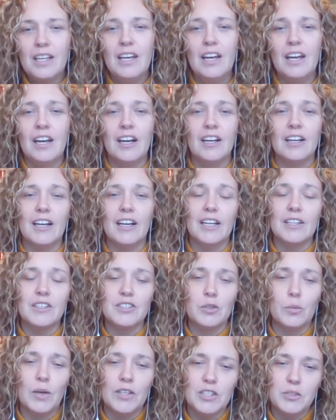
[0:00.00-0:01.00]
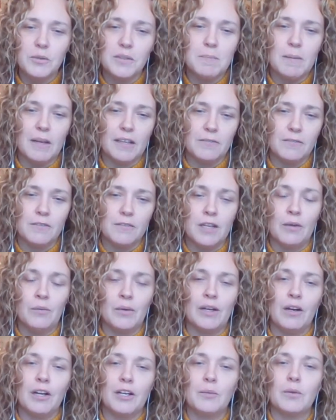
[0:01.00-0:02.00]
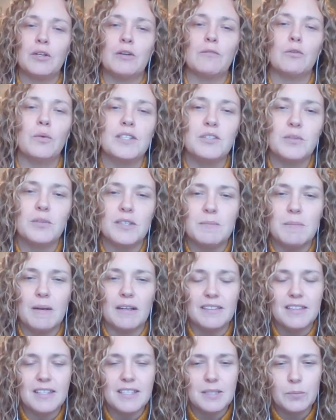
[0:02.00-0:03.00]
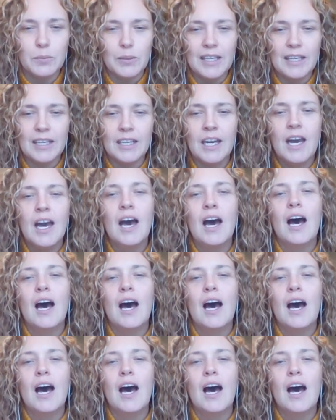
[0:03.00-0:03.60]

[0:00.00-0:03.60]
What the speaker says: All right. So what to expect? We already went over what to expect this week.